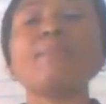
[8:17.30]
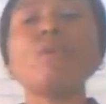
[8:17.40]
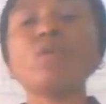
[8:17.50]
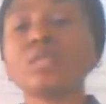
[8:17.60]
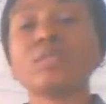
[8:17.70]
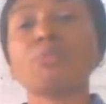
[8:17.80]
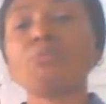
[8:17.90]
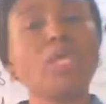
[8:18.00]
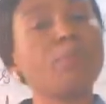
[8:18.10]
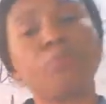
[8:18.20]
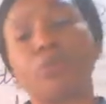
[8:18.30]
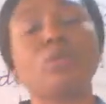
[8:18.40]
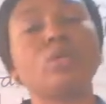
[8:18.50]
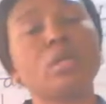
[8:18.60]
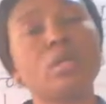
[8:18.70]
most
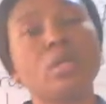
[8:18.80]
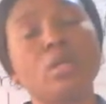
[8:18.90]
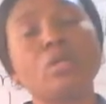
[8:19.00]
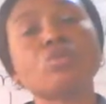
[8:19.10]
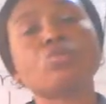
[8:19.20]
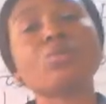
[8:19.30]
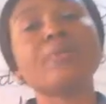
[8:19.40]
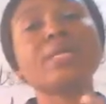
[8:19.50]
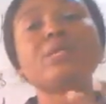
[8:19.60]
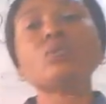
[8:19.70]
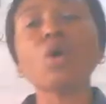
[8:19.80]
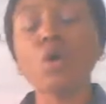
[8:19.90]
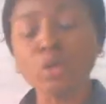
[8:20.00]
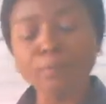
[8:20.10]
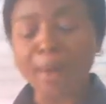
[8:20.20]
people. To be
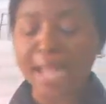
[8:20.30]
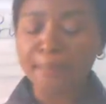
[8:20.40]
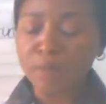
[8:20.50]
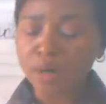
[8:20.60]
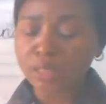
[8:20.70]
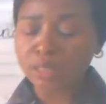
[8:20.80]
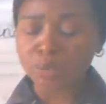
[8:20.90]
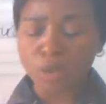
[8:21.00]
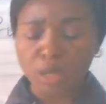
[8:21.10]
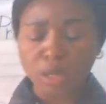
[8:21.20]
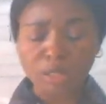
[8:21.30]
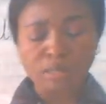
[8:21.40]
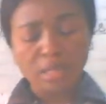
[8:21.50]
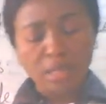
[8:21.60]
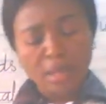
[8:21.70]
known by most
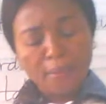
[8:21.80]
what?